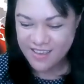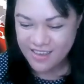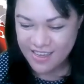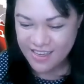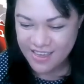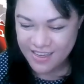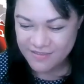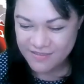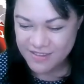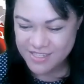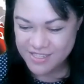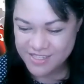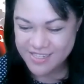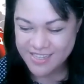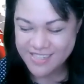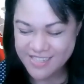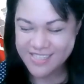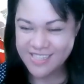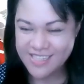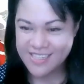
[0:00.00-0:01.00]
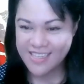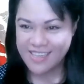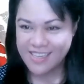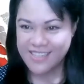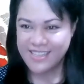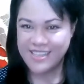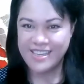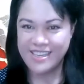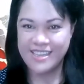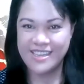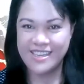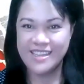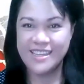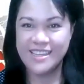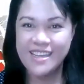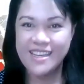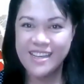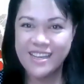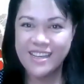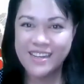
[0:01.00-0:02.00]
I haven't checked it yet.
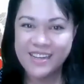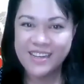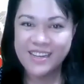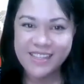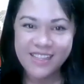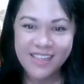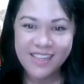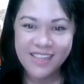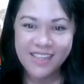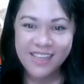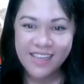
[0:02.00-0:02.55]
All right.